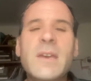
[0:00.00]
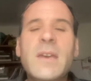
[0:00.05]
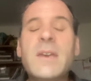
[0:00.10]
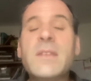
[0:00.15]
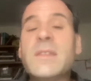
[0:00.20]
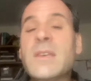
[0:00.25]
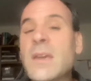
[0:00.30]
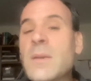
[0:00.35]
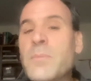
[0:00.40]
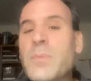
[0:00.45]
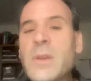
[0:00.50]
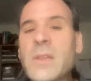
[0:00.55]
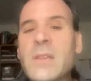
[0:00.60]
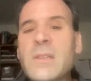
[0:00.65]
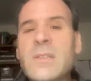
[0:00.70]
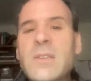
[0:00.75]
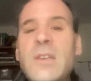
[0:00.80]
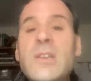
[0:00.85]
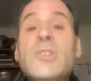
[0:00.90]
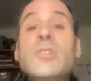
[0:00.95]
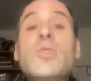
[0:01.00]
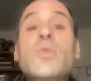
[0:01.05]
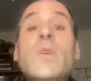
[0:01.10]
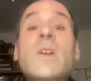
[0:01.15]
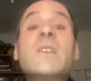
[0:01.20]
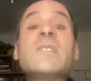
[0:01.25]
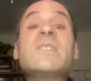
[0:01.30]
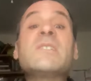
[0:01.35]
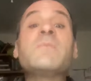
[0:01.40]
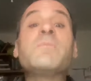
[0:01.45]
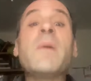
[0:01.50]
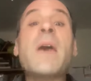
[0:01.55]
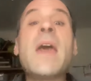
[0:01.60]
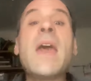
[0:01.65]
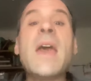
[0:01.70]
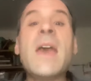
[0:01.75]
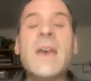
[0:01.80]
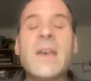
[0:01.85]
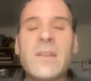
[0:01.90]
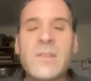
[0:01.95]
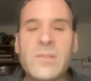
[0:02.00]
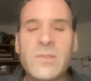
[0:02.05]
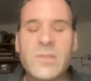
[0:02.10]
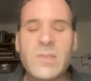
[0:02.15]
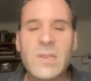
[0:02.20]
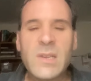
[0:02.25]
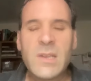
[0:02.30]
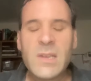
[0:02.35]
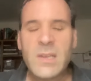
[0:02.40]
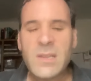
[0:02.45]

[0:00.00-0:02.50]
the ability to expand,